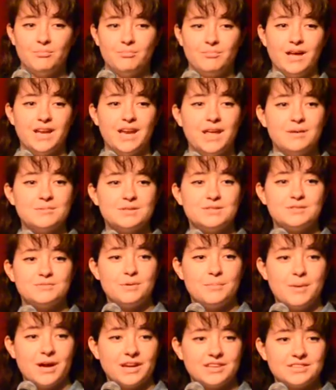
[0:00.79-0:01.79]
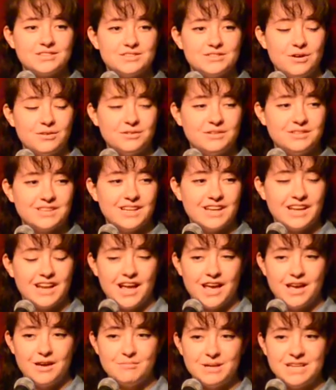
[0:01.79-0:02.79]
My name is Rebecca Snowden, and
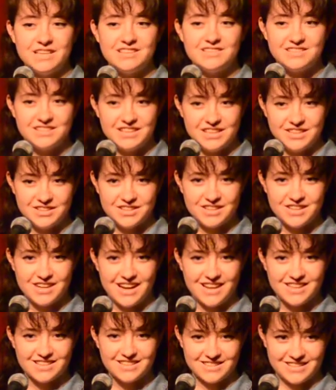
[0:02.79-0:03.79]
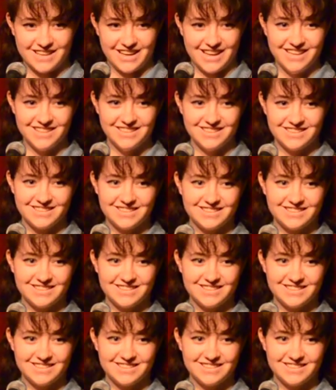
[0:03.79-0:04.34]
I am a senior at Skutt.